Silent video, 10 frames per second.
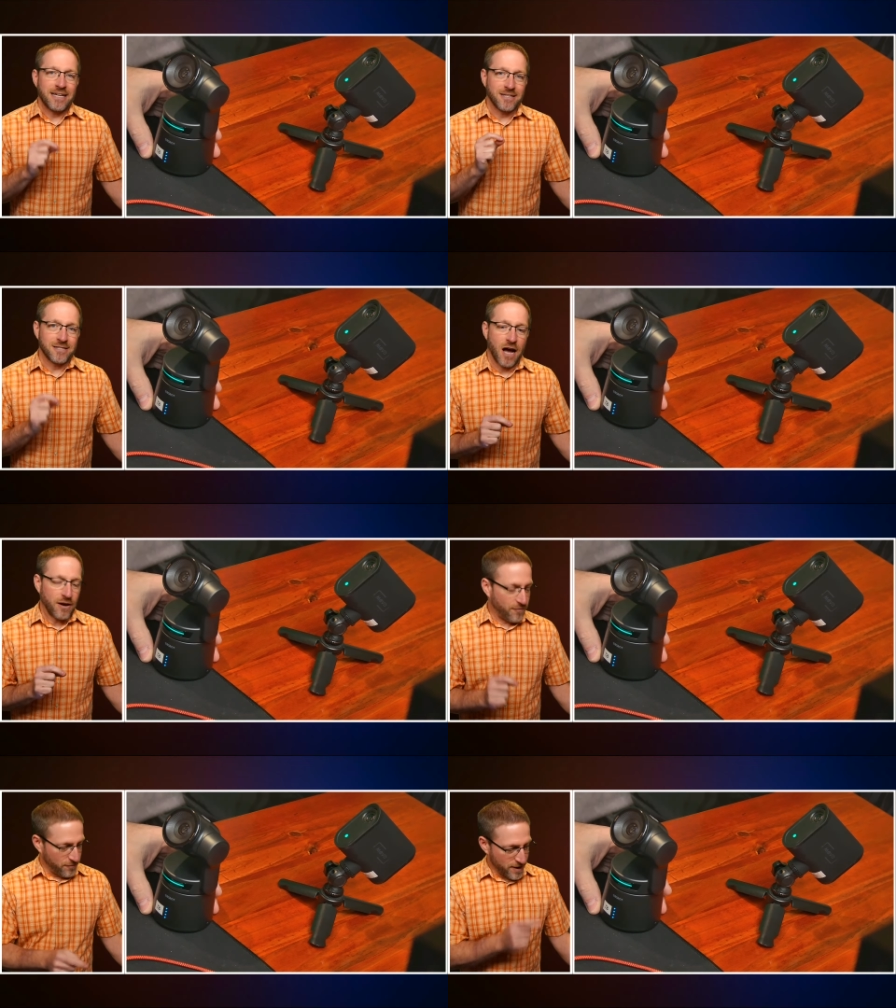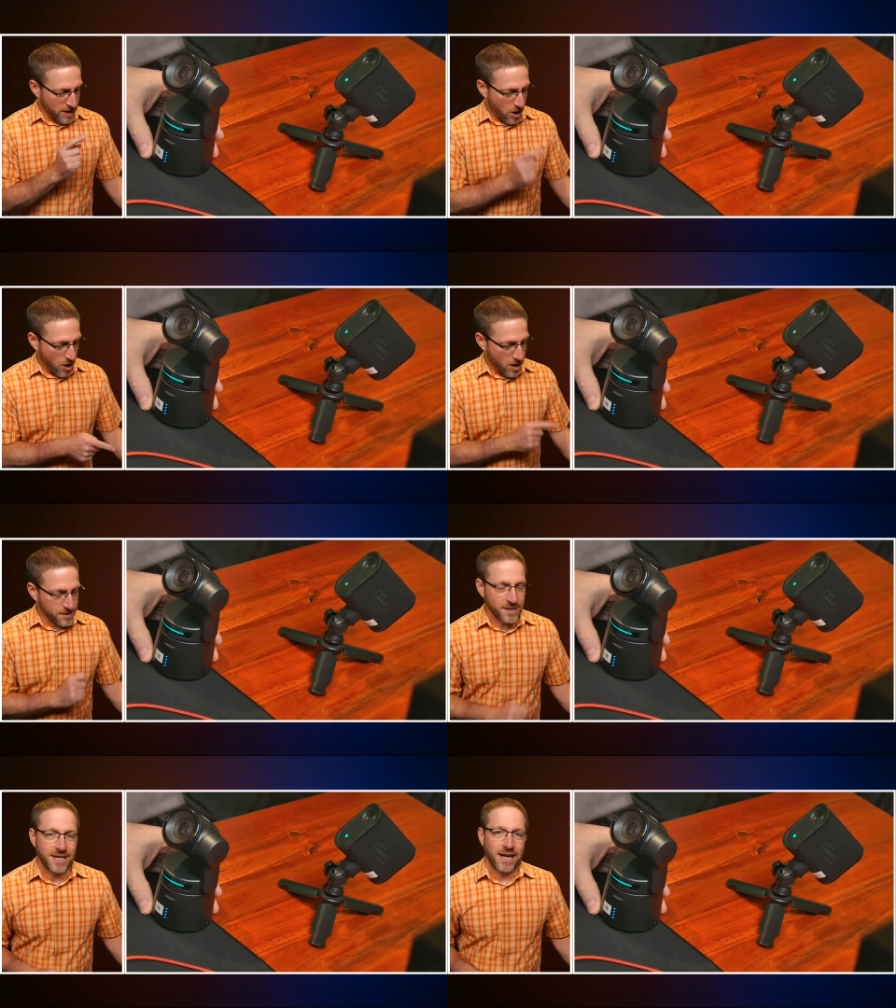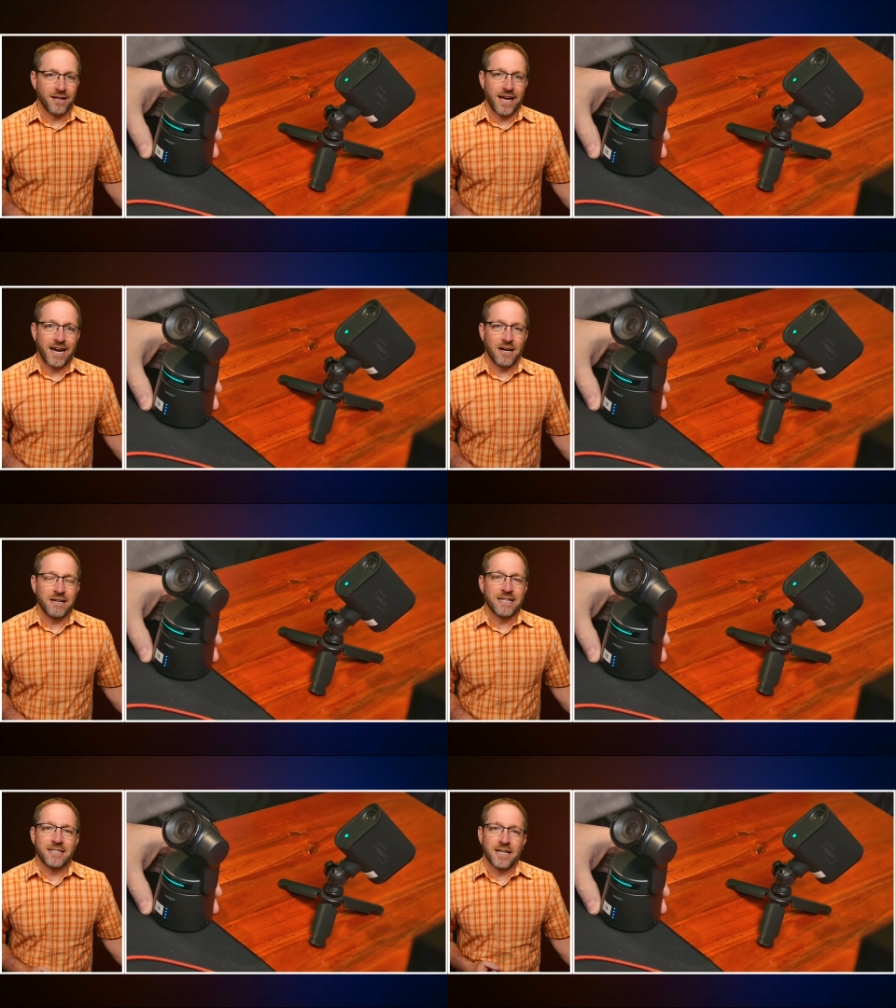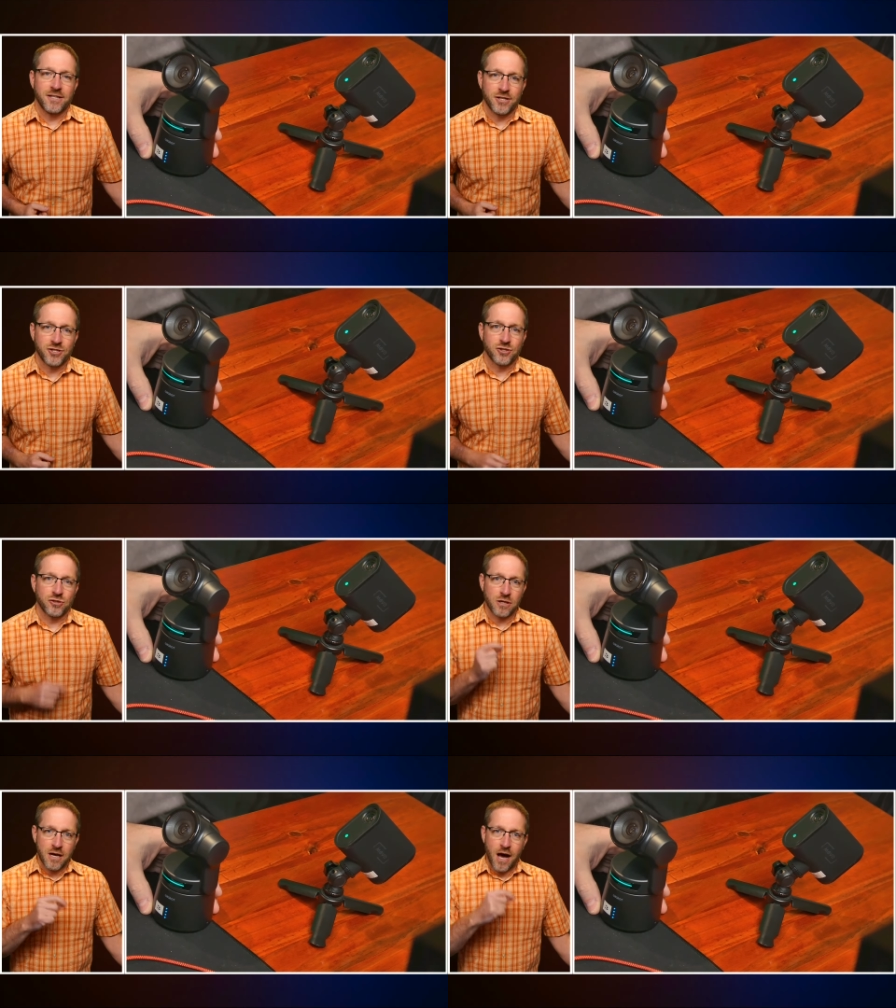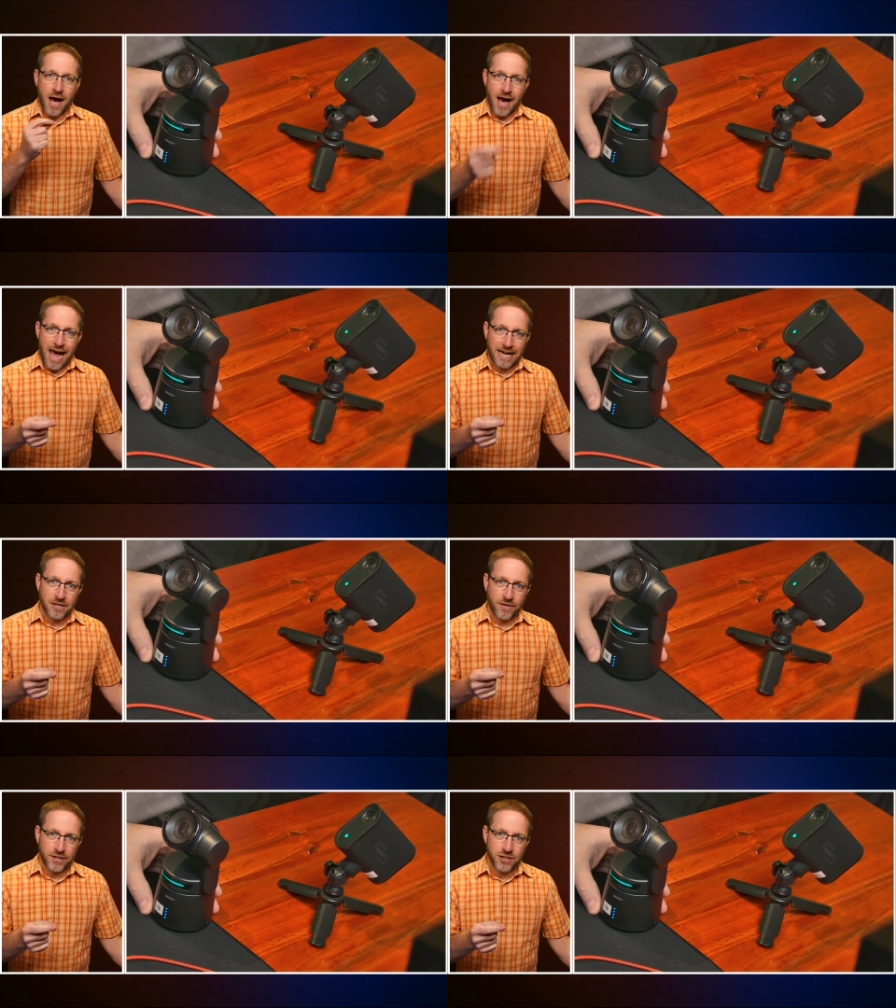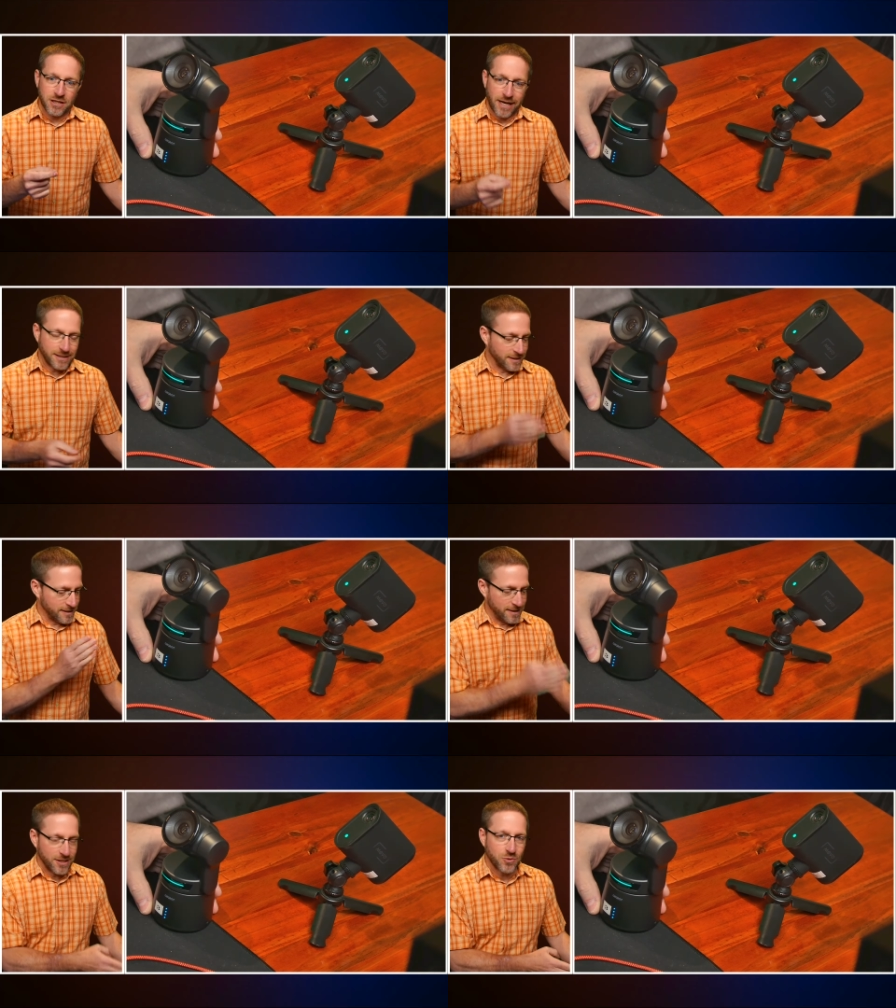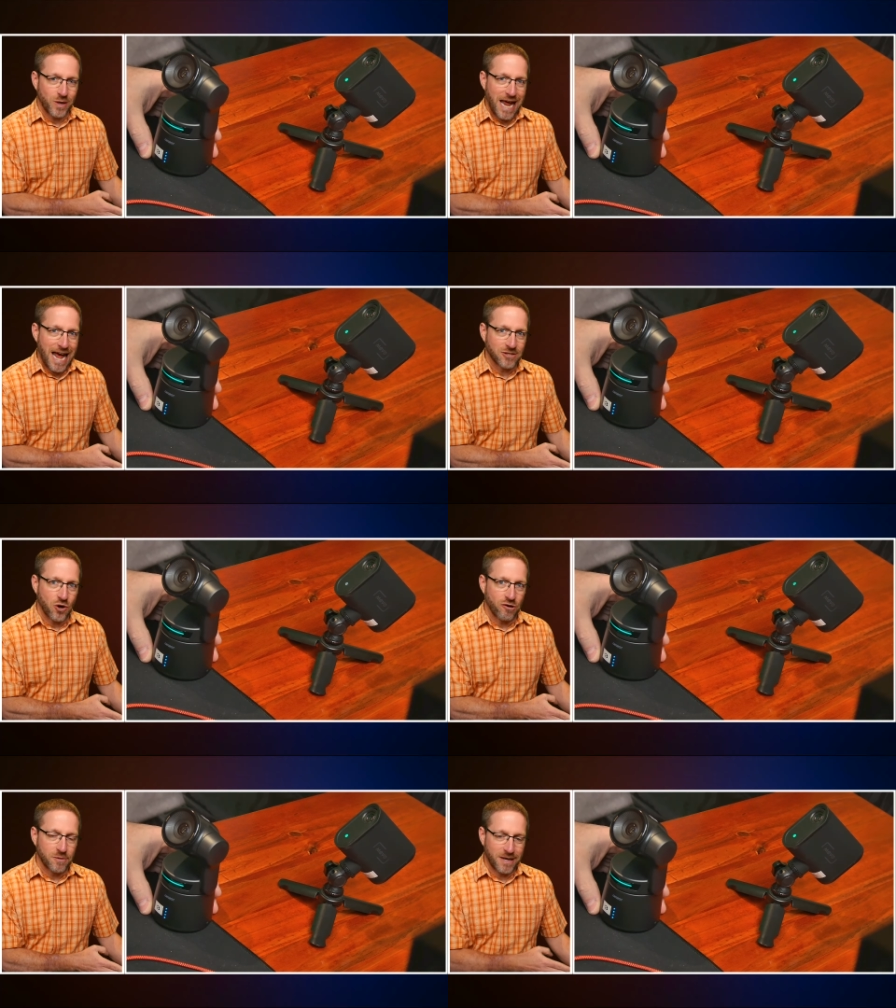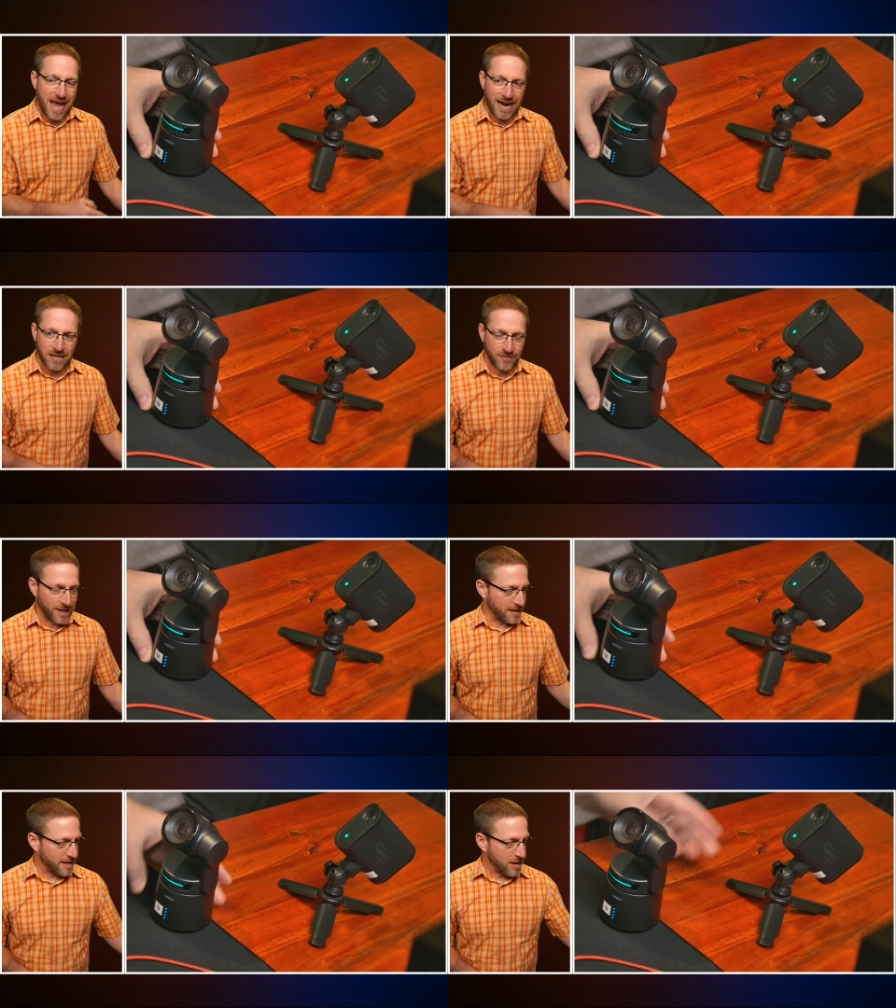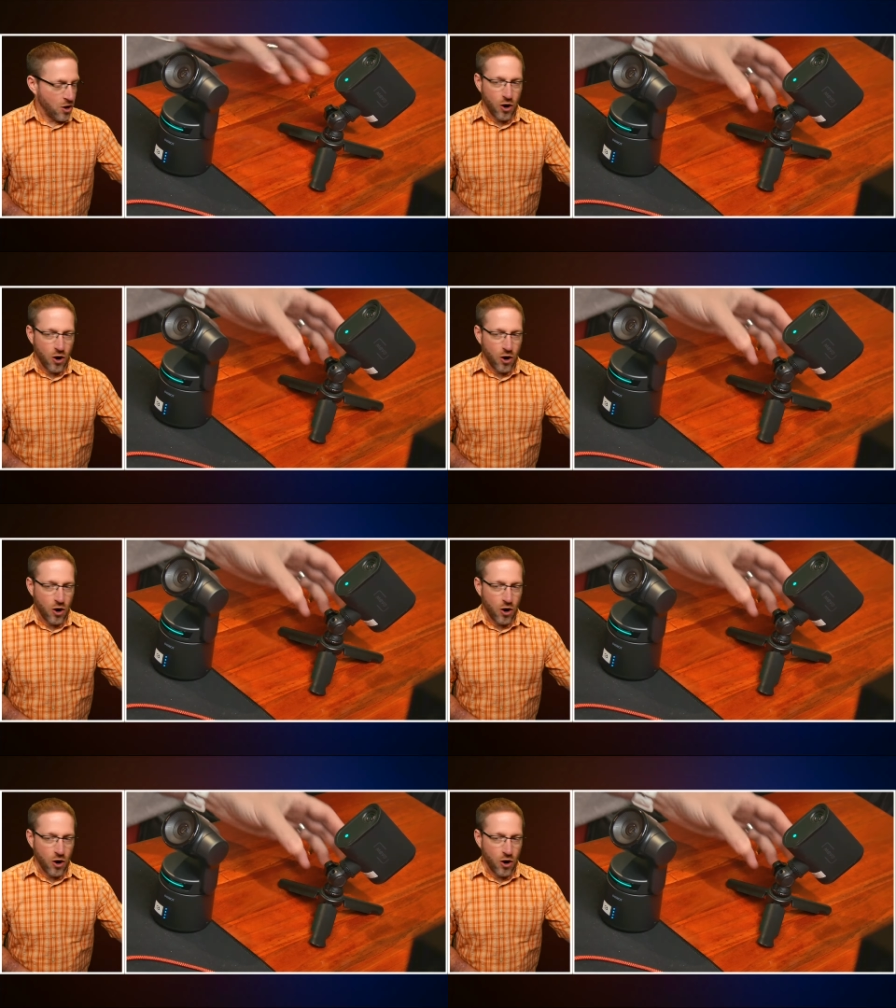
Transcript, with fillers: is not free on the Tail Air. It's an additional uh, activation license. This one has already been activated.